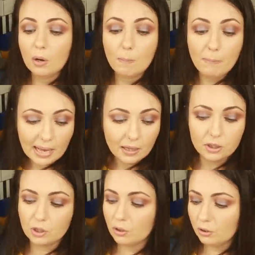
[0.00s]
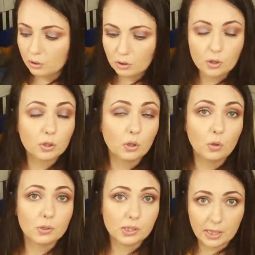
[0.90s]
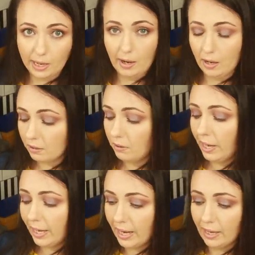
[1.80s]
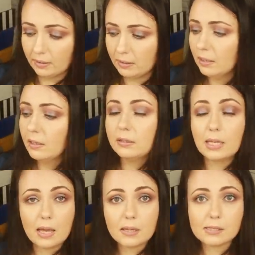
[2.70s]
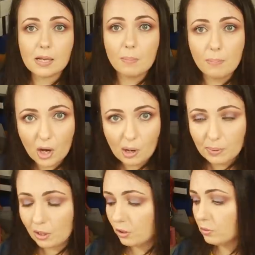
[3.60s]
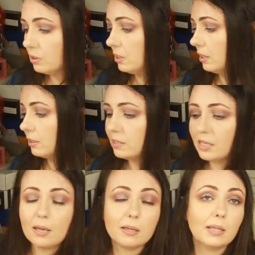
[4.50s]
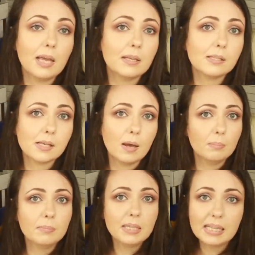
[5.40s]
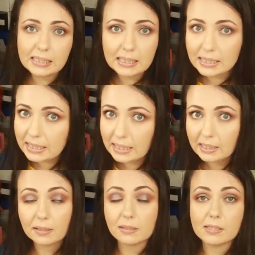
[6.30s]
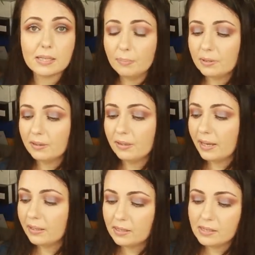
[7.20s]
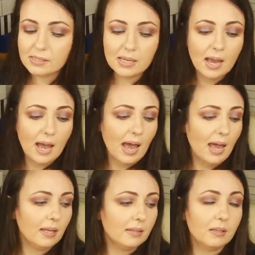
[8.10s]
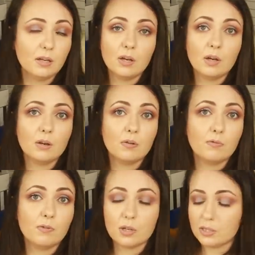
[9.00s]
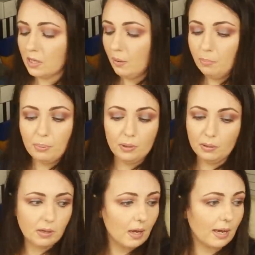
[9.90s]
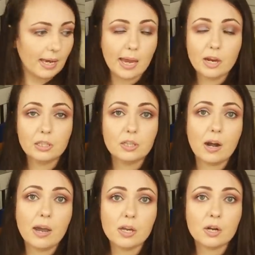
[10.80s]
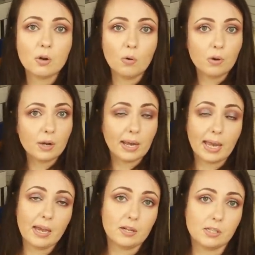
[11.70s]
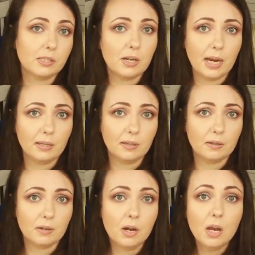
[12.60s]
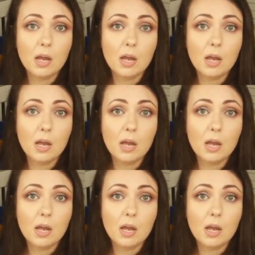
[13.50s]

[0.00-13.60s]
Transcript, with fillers: melt your, your doll's hair. Again, take some barbecue sticks, take some knitting needles, something like this, and uh, for example, yeah, hair dryer or hair straightener.